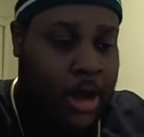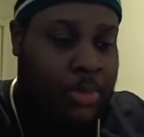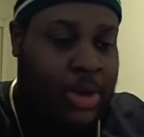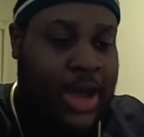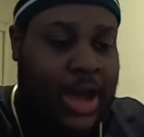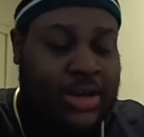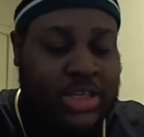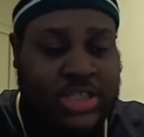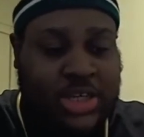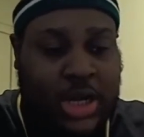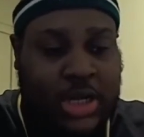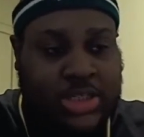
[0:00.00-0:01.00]
We got
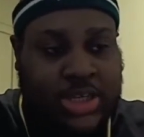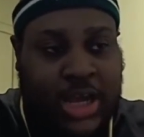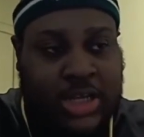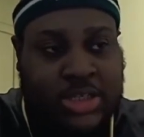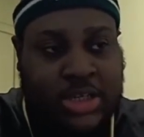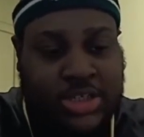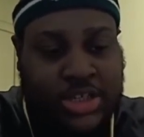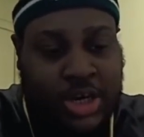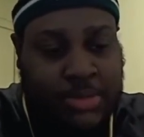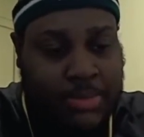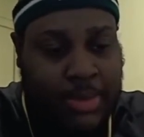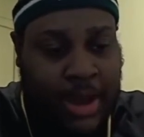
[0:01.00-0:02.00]
DeSean Jackson and
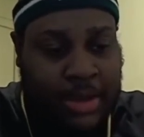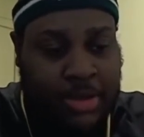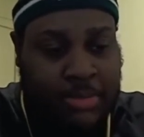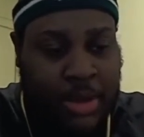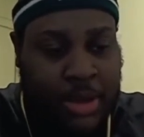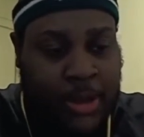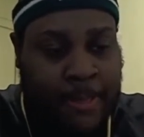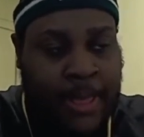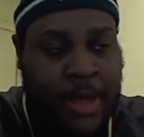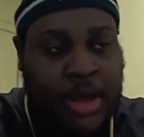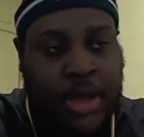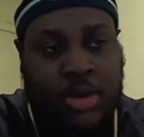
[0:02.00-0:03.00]
Jeremy Maclin, man.
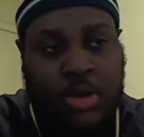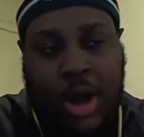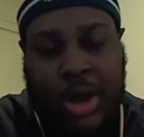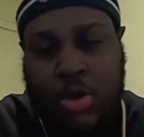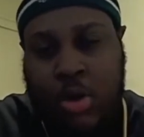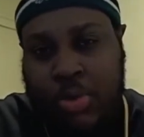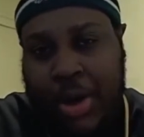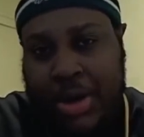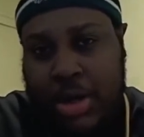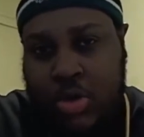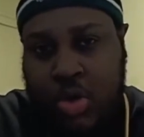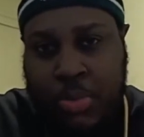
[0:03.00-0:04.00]
You know, I know
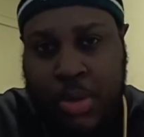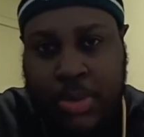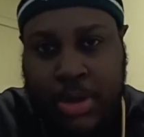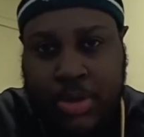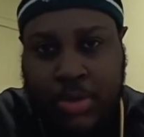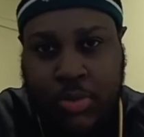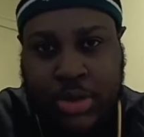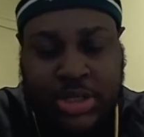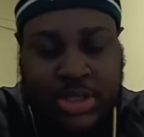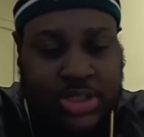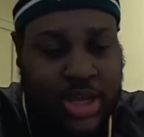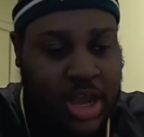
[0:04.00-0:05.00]
Riley Cooper been doing
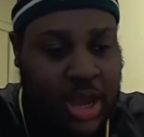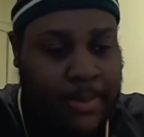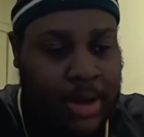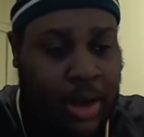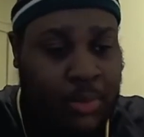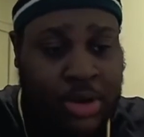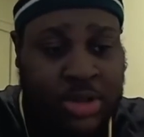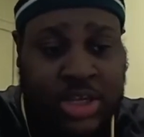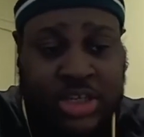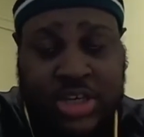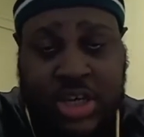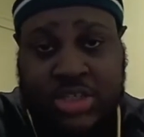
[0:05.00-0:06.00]
this thing, but I want
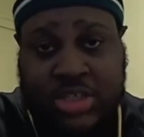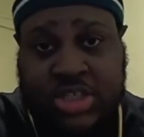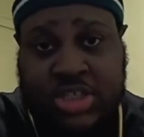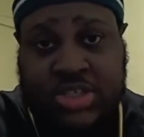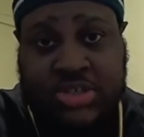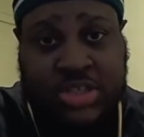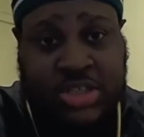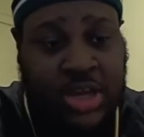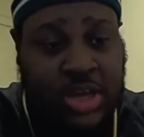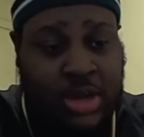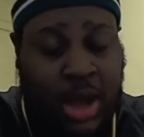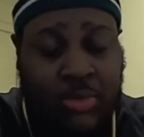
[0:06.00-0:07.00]
these niggas to seriously
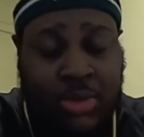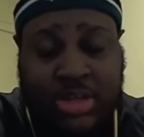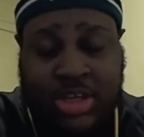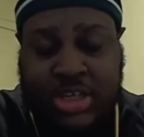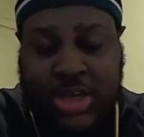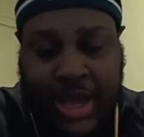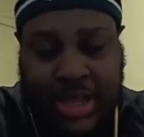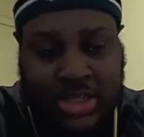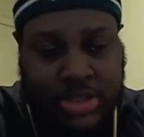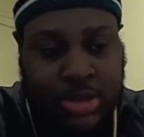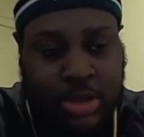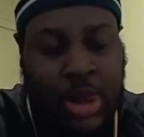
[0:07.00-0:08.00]
take I want
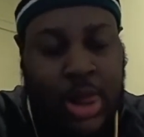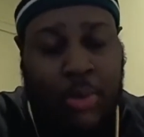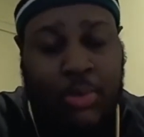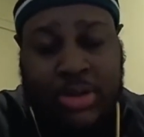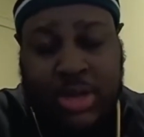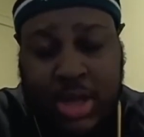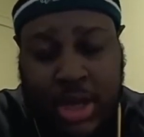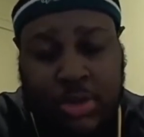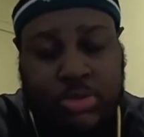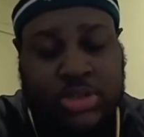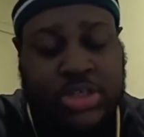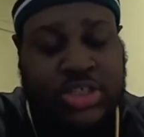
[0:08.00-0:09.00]
the
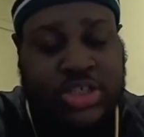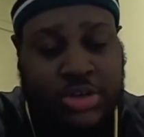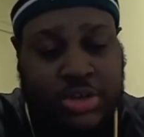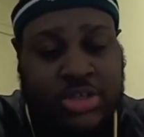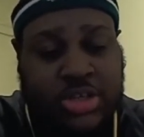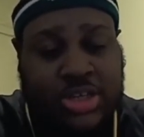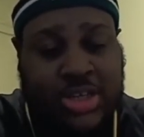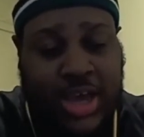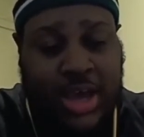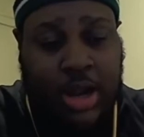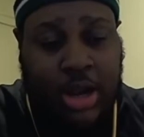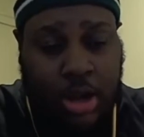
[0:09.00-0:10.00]
Eagles to seriously
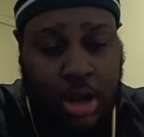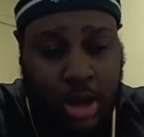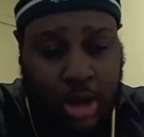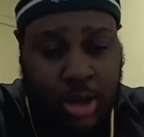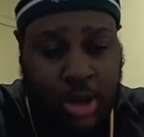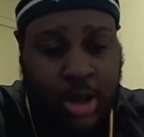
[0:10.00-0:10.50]
take a look